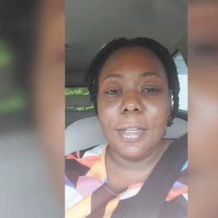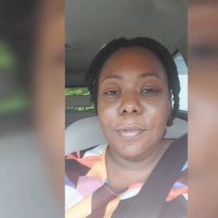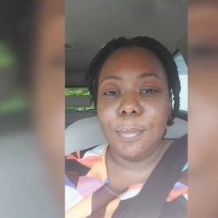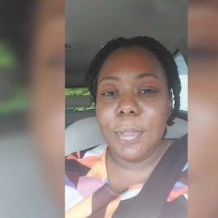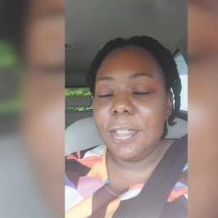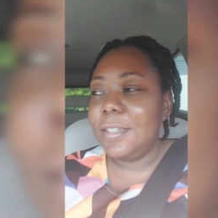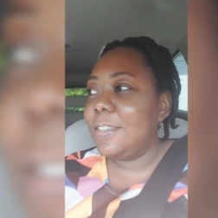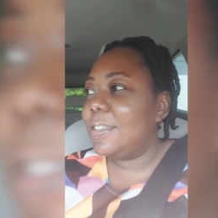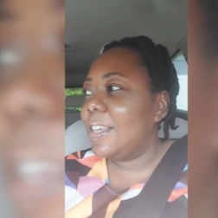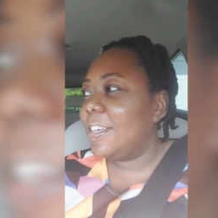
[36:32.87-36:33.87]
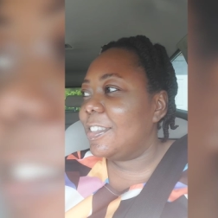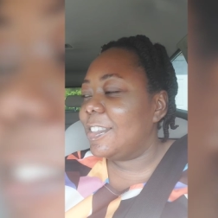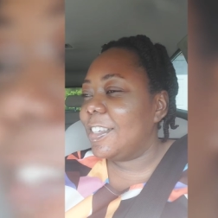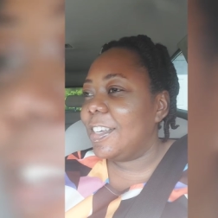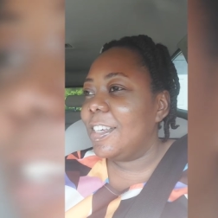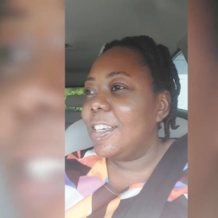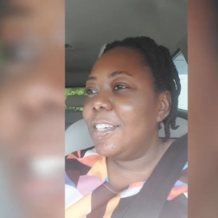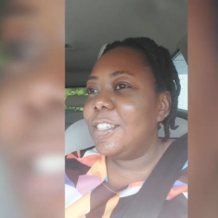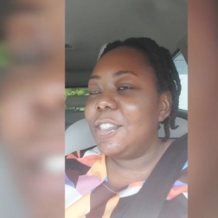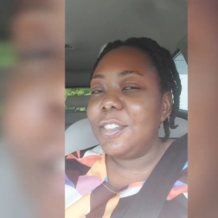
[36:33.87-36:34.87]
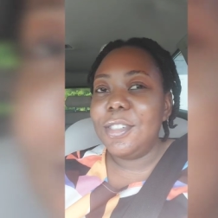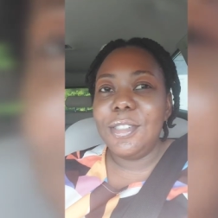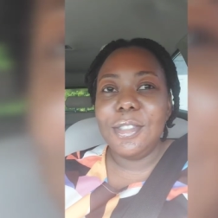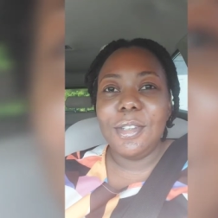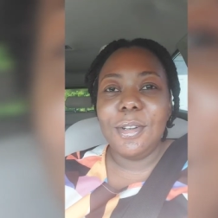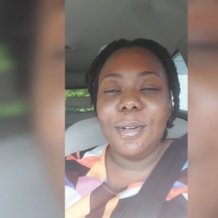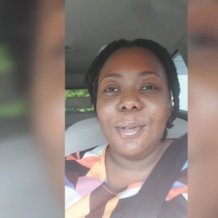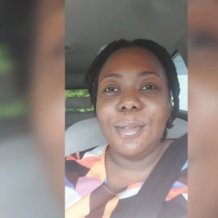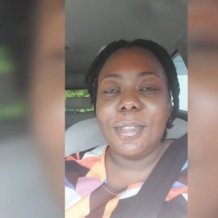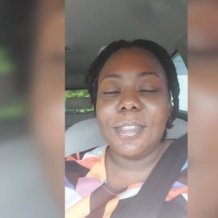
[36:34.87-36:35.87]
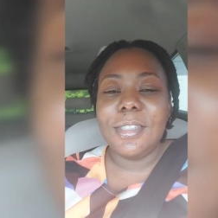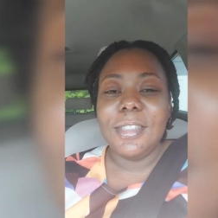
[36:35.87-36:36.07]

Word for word: everybody decides uh, sun's out